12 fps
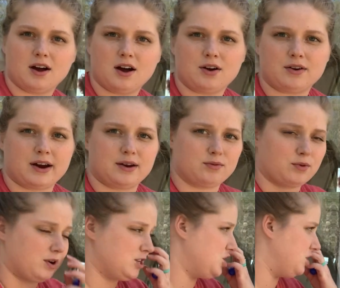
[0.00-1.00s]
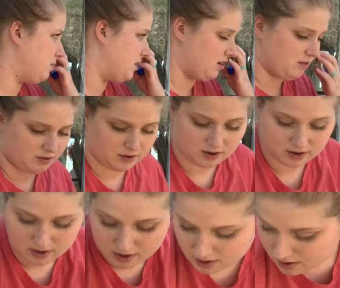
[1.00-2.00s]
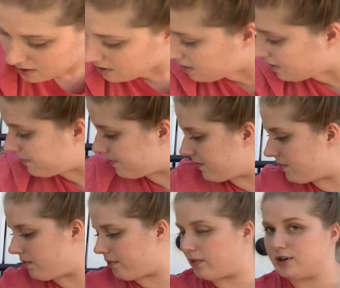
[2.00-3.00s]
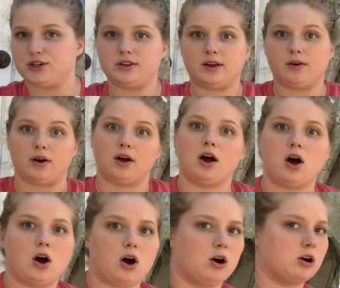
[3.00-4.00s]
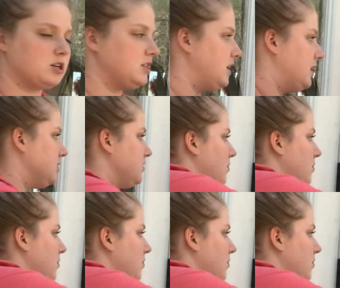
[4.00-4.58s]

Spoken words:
All right, Roy G. Biv. What do you think R stands